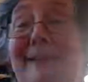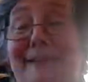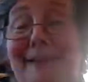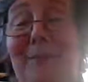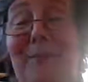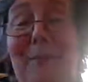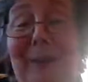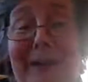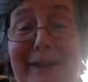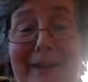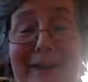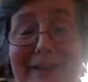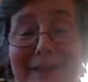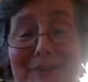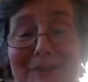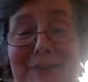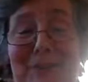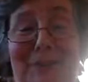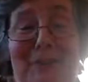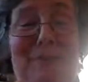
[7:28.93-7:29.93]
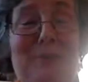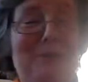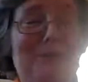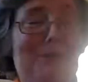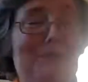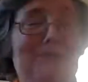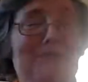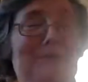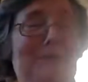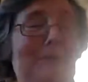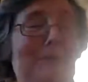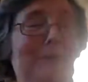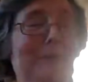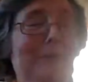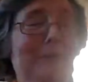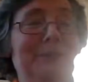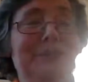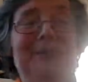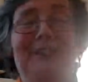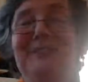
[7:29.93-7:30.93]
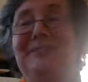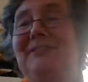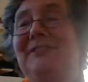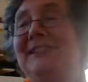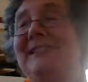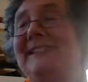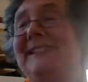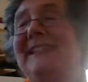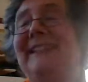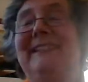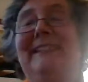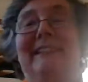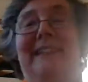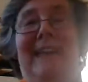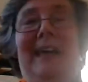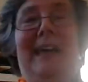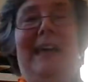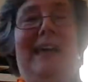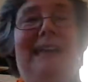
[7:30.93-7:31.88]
I've got a box of ribbon, but could I find it? Nah.